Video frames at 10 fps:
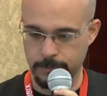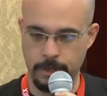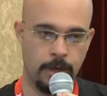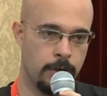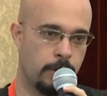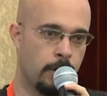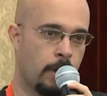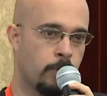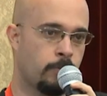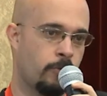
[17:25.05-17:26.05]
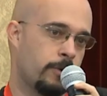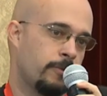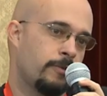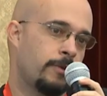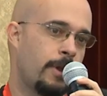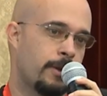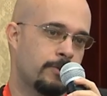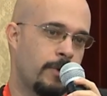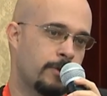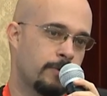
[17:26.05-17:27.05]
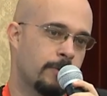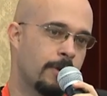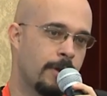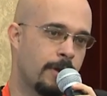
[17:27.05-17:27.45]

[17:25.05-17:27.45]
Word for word: yeah, and I know for the next version